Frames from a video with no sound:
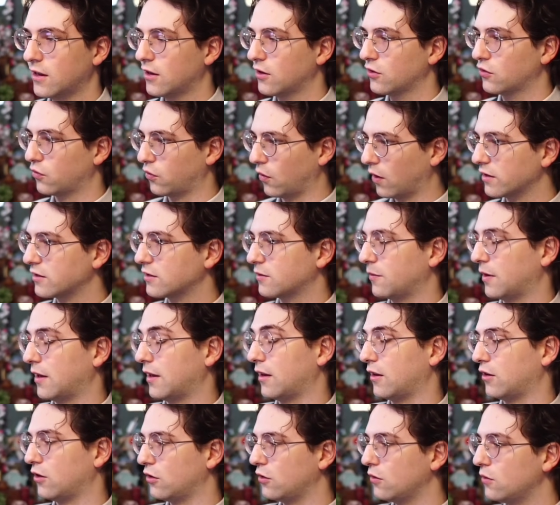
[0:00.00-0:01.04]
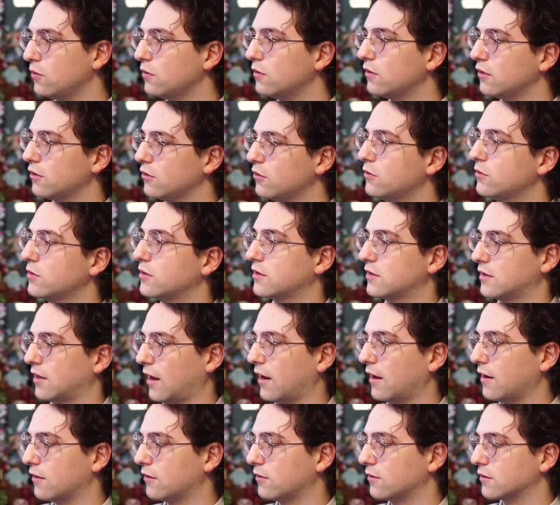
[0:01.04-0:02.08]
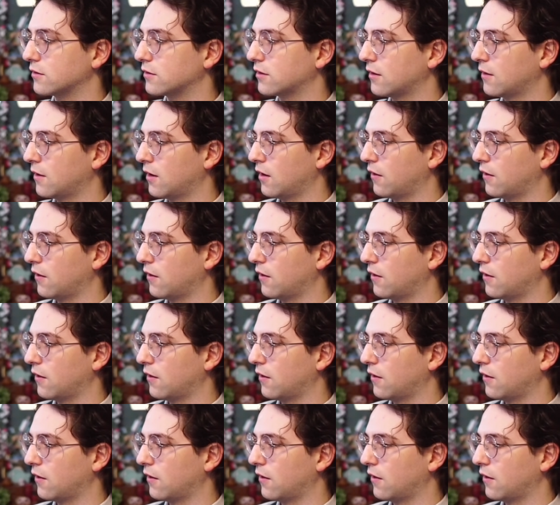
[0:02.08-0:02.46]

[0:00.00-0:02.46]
trust me, you lose sales